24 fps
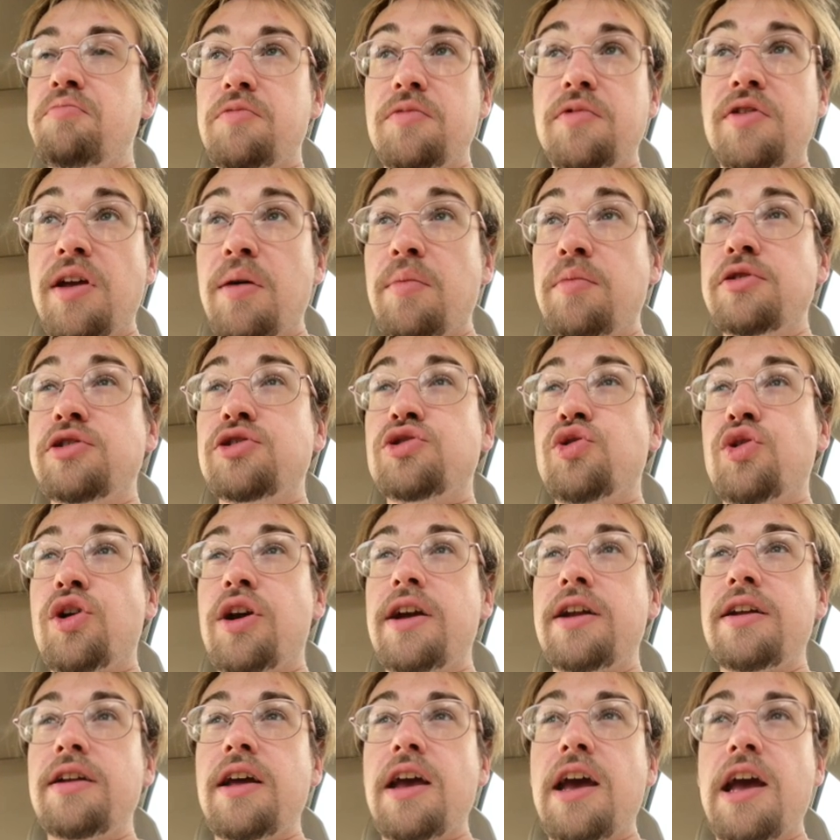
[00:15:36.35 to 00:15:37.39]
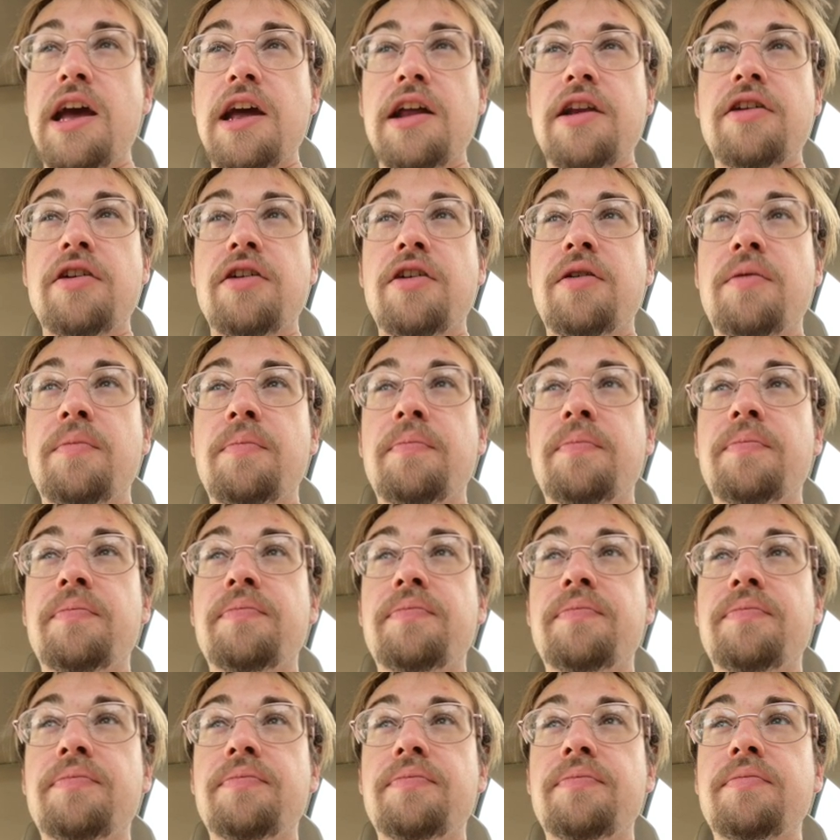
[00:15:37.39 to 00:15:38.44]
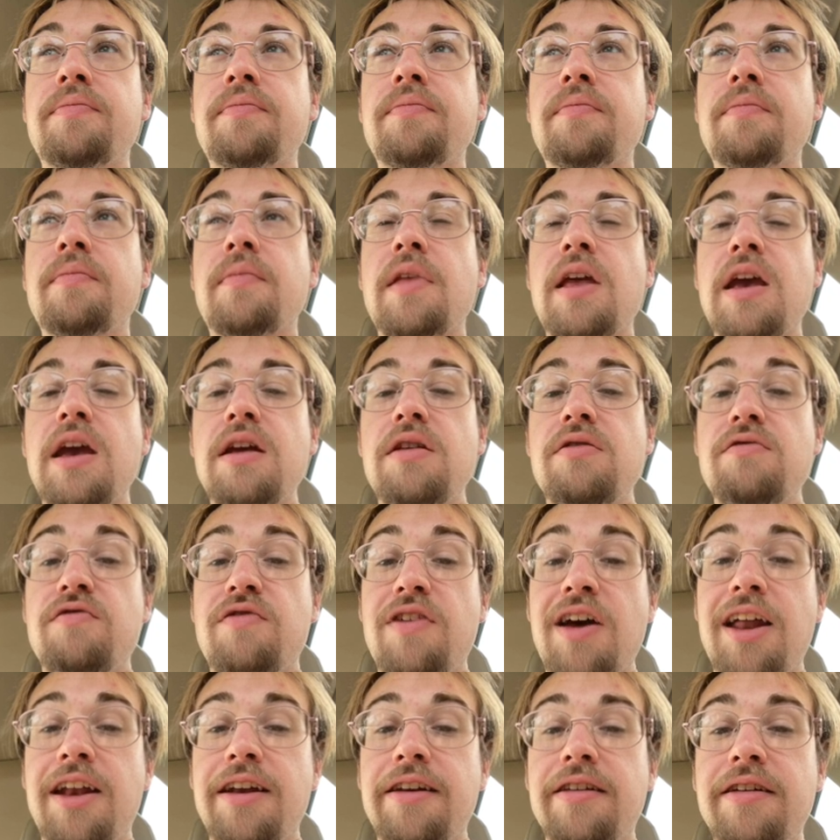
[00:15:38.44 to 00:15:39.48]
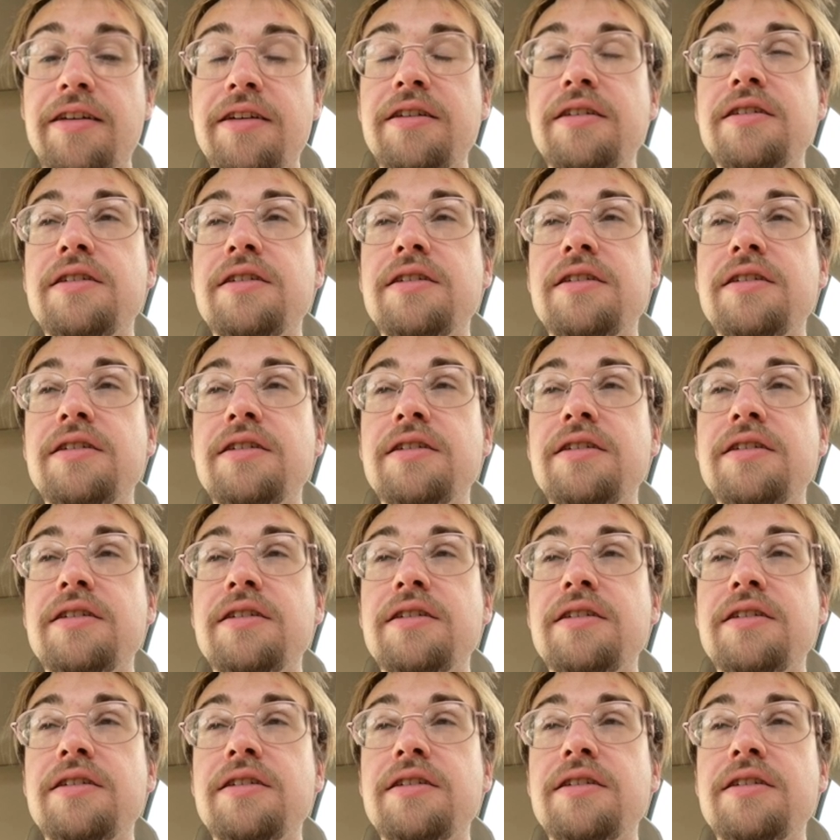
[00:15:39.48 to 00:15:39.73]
demonstrate, and um, invent.